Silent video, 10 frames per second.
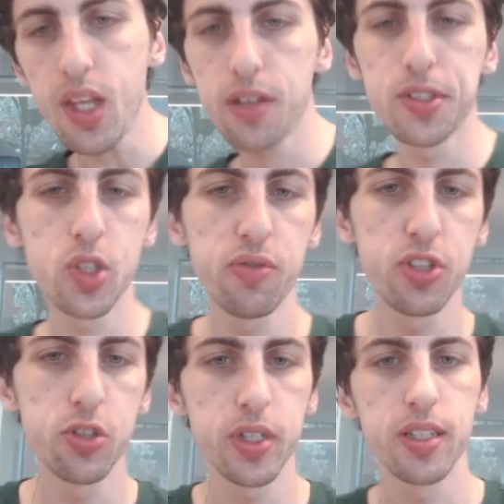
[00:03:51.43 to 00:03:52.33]
So if you're
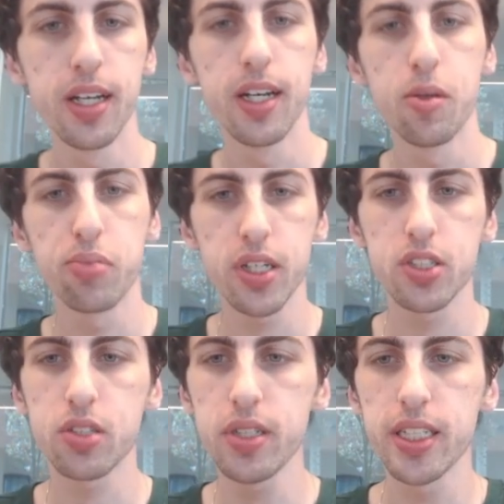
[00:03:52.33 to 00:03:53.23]
doing
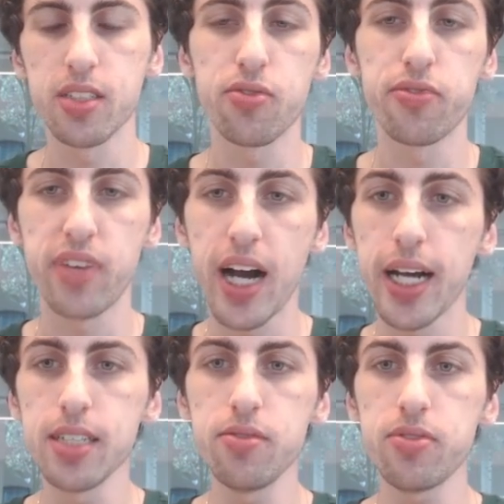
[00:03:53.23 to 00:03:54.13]
plus 3, that's
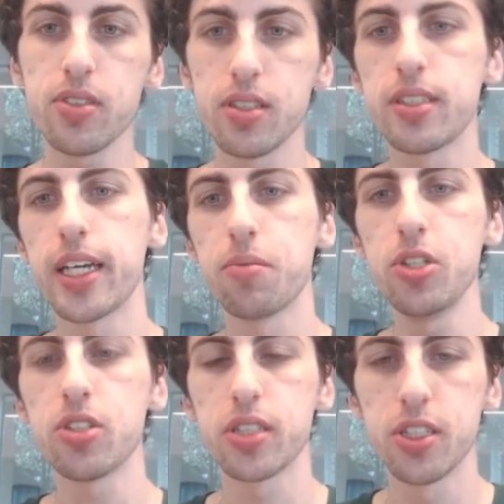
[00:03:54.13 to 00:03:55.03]
5
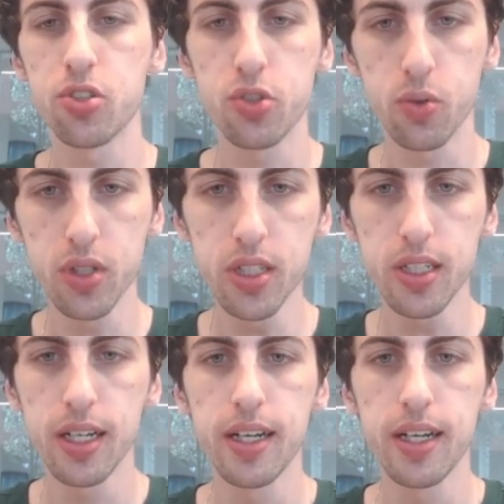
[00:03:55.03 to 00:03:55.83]
damage on each sword,